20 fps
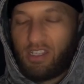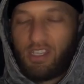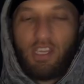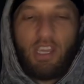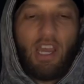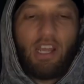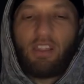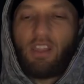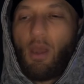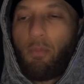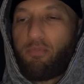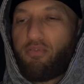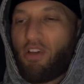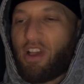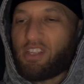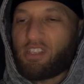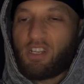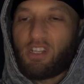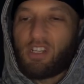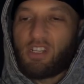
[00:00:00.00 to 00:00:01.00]
he had the
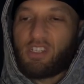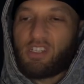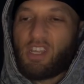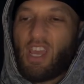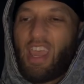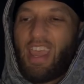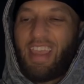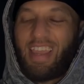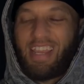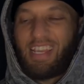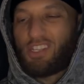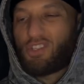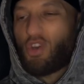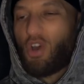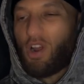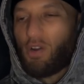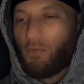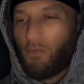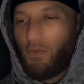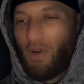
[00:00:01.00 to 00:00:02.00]
presence. He's
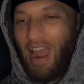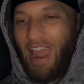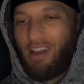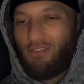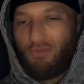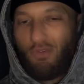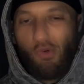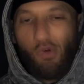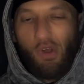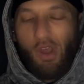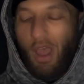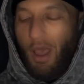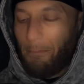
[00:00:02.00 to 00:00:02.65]
gone viral.